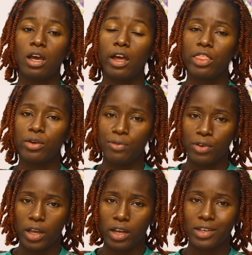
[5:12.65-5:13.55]
and don't
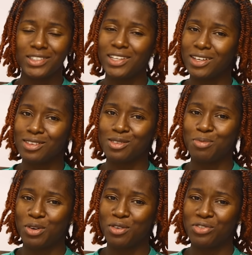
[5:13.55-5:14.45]
forget Texas
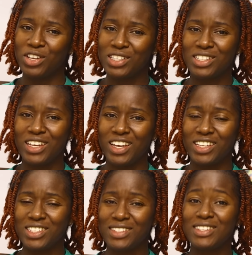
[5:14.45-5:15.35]
Board of Nursing
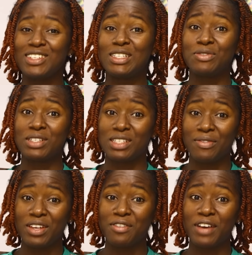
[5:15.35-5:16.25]
ATTs for
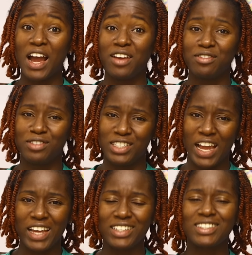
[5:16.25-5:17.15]
75
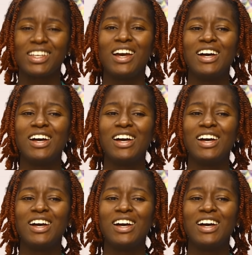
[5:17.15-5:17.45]
days.